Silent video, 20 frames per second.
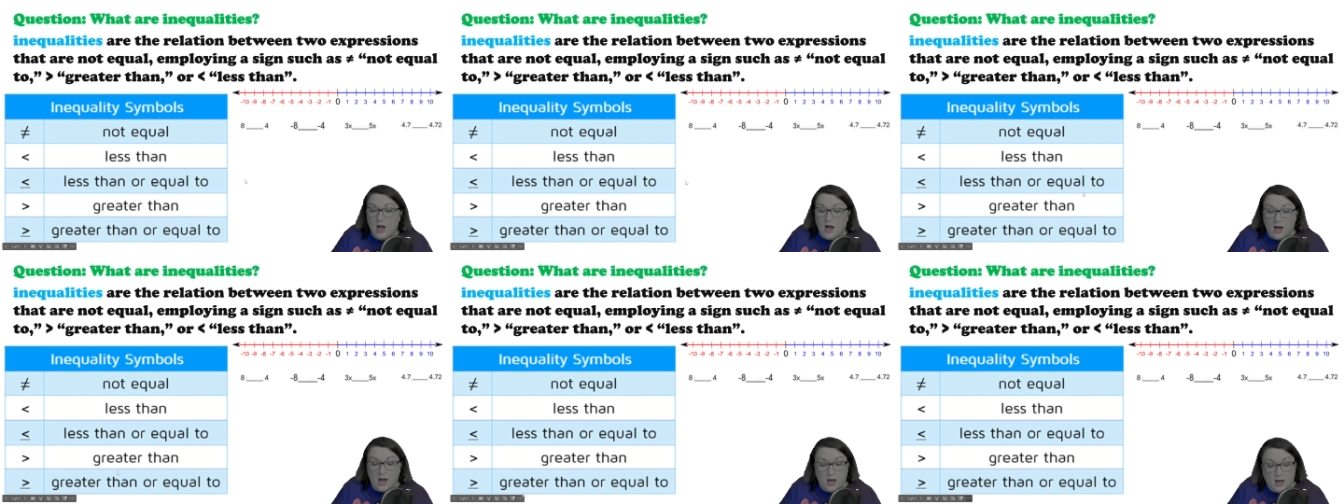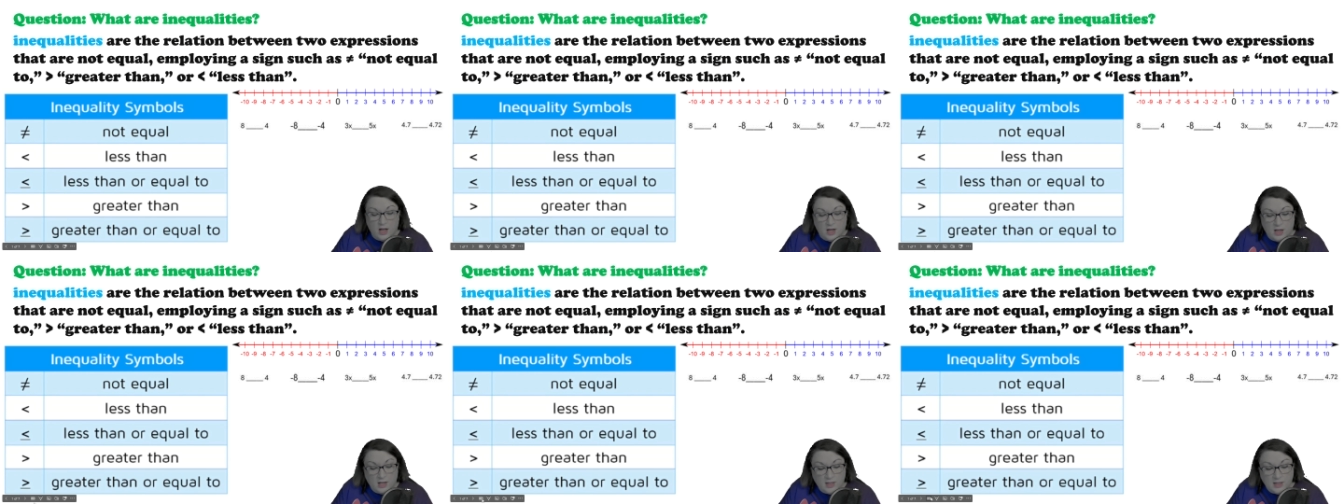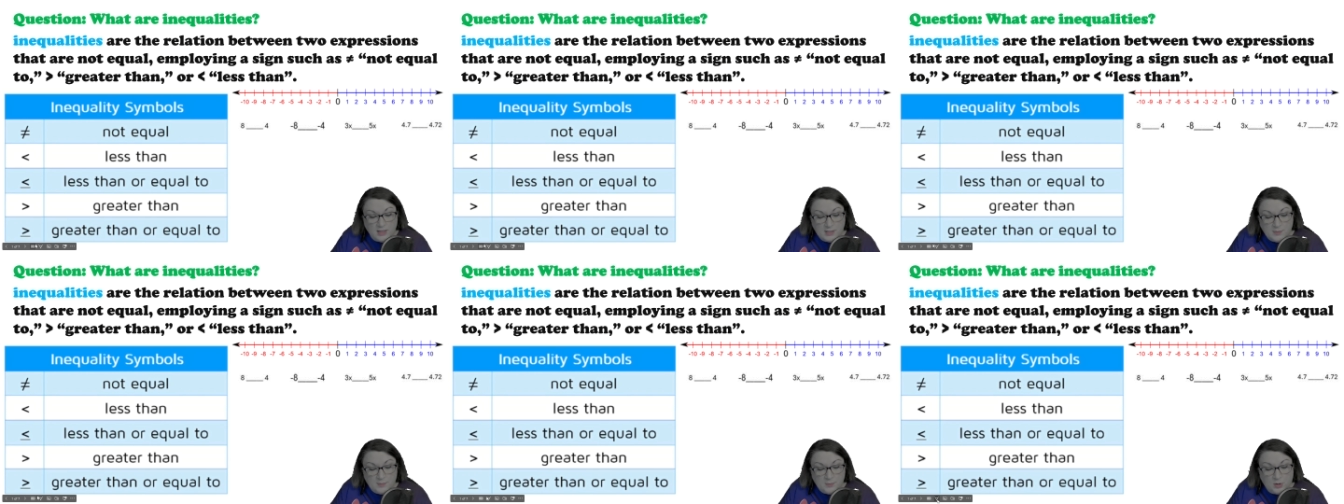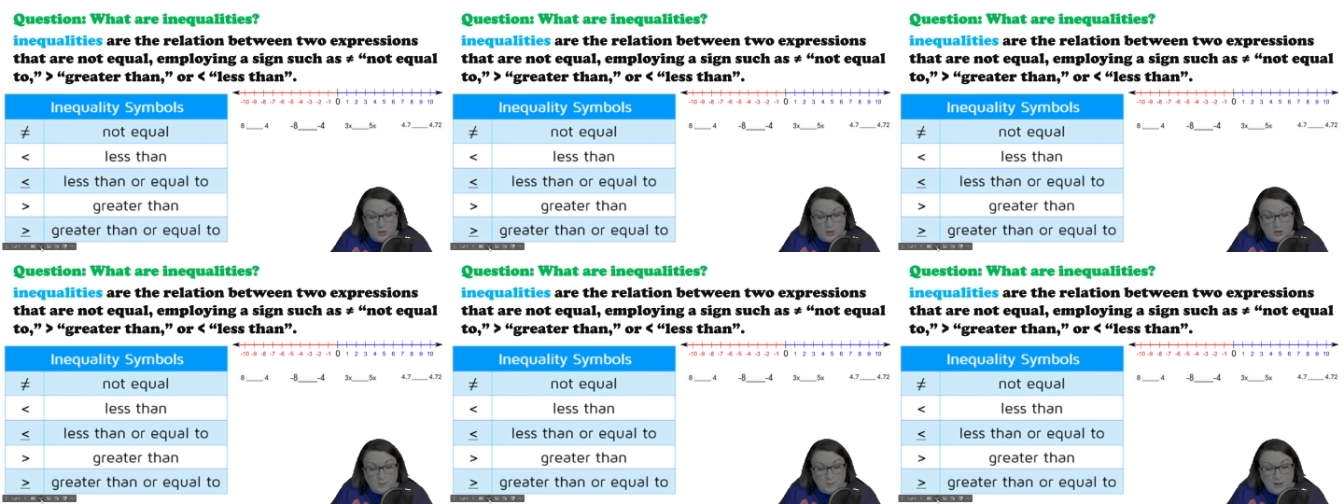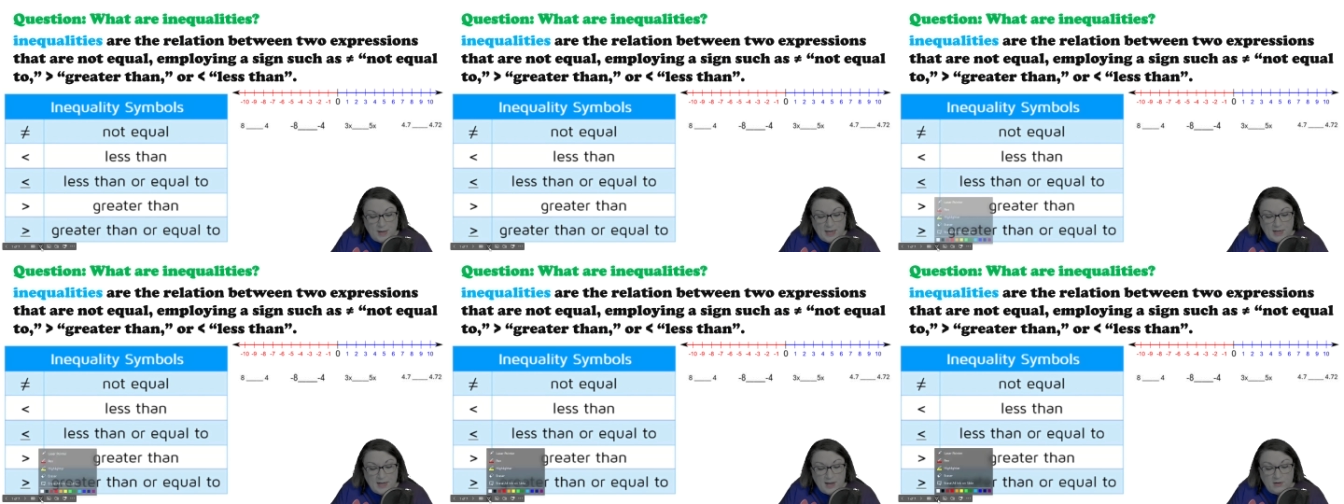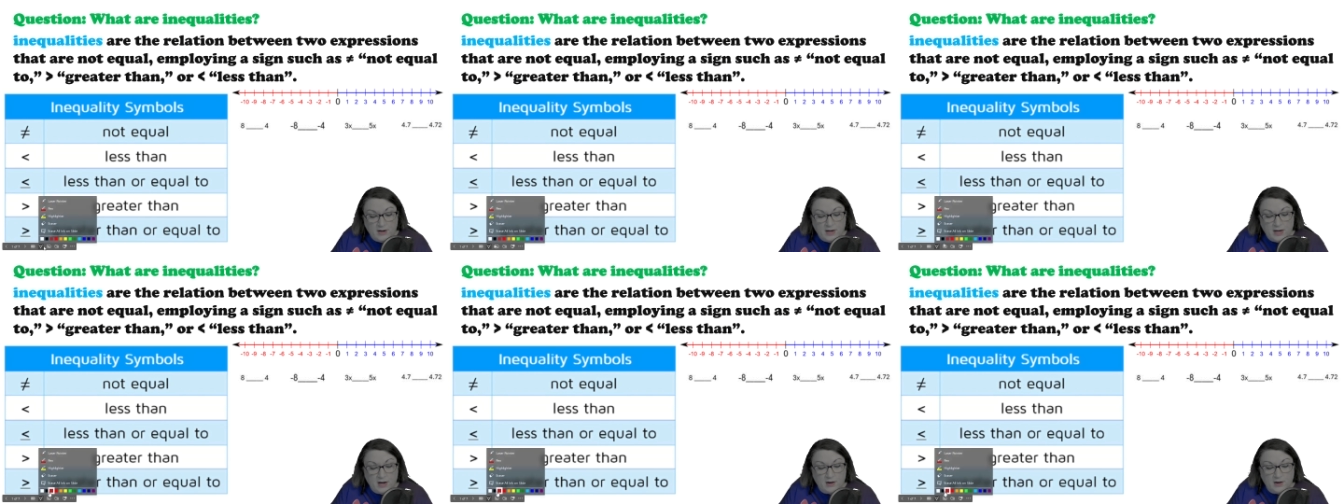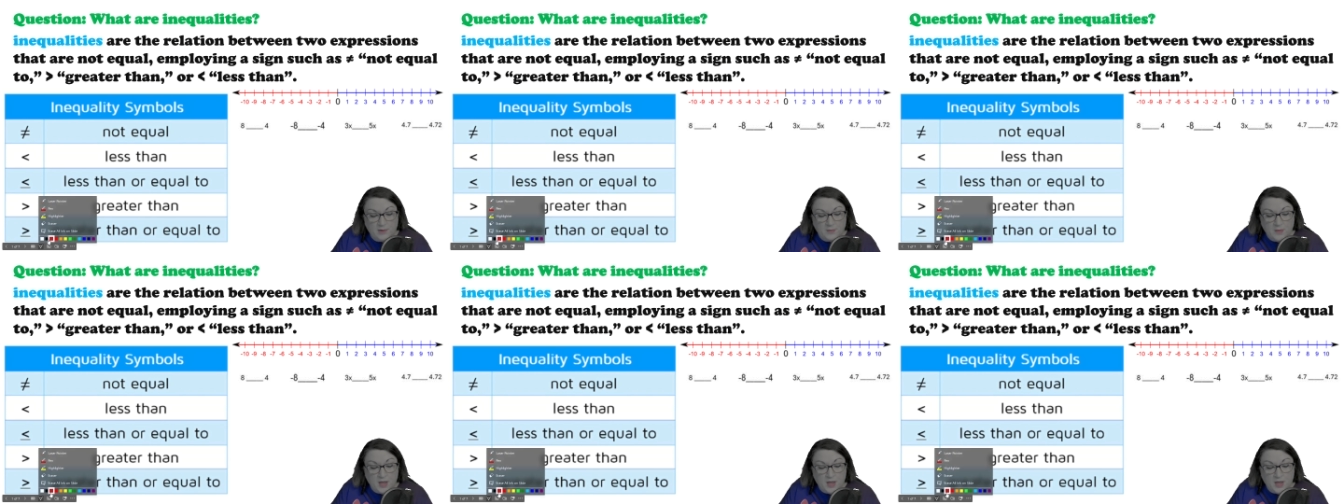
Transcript: Let's pull our pen out here,